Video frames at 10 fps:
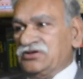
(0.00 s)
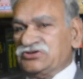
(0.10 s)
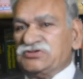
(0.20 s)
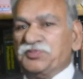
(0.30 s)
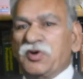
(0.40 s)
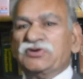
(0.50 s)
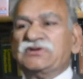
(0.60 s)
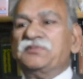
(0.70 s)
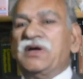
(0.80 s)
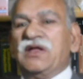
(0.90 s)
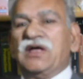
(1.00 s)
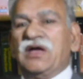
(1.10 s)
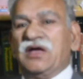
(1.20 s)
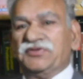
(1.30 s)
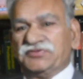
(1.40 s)
Suppose a man
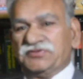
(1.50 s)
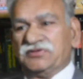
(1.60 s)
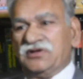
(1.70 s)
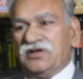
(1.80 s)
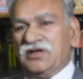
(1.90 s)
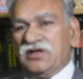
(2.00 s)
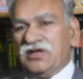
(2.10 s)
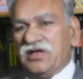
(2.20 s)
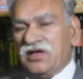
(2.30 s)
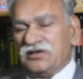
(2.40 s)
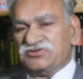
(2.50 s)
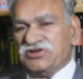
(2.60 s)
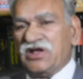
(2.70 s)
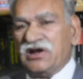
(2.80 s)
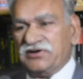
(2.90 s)
has a
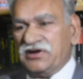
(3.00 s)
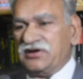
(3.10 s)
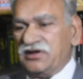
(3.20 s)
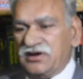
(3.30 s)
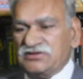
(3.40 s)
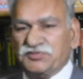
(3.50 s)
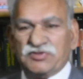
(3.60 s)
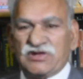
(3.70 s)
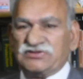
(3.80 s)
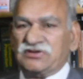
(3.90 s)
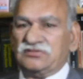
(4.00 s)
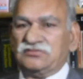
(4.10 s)
sale deed in his possession.